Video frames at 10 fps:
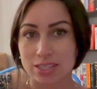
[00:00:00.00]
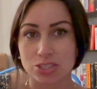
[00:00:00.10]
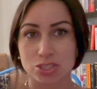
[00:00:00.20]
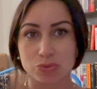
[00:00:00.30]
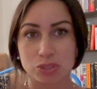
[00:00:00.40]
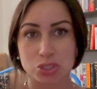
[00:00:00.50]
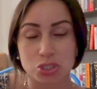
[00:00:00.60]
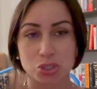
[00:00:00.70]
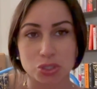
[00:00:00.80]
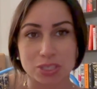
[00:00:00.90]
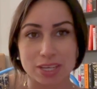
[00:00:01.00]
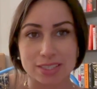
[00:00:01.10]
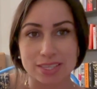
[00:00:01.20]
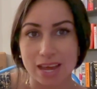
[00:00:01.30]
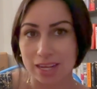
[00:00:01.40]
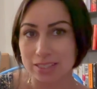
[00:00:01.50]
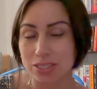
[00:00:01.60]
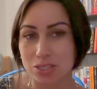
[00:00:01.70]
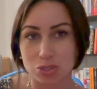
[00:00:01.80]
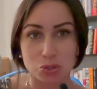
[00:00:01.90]
just wanted to show you guys that
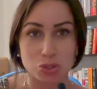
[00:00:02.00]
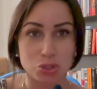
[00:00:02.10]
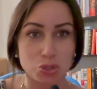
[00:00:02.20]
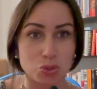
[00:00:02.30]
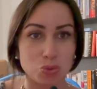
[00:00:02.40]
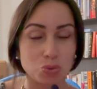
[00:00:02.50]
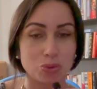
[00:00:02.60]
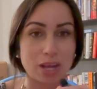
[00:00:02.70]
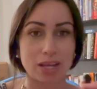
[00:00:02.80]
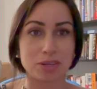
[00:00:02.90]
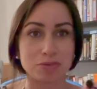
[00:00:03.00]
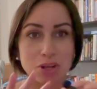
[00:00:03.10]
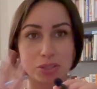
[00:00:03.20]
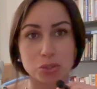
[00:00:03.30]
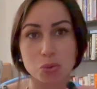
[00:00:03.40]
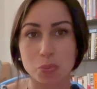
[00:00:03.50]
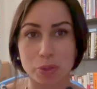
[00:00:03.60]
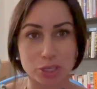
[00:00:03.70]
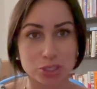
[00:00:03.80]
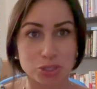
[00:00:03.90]
so you kind of got the whole
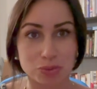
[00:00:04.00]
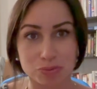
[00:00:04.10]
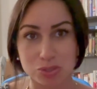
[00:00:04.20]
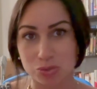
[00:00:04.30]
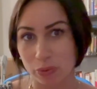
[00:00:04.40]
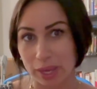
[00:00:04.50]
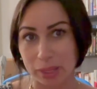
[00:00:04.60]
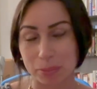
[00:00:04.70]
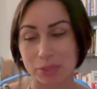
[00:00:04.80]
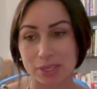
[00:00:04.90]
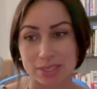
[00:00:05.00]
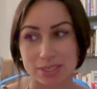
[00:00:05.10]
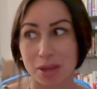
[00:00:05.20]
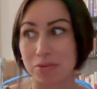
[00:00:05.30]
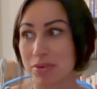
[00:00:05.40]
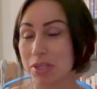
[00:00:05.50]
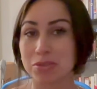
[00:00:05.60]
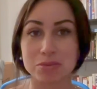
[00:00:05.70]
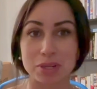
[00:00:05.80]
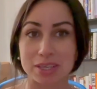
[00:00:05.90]
picture of the swing because I
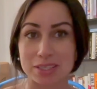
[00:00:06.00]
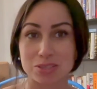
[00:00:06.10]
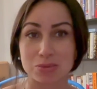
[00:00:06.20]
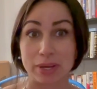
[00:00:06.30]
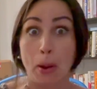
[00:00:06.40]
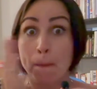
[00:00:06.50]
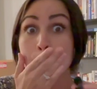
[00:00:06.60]
really do like the swing.